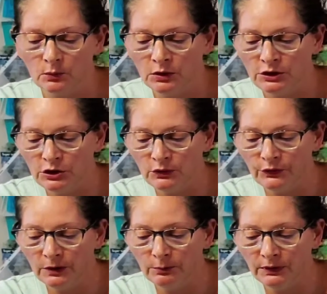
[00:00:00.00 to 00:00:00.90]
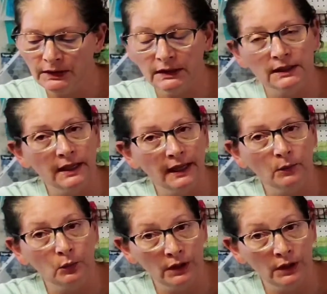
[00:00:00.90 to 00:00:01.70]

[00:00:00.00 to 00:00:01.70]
And once you've completed that,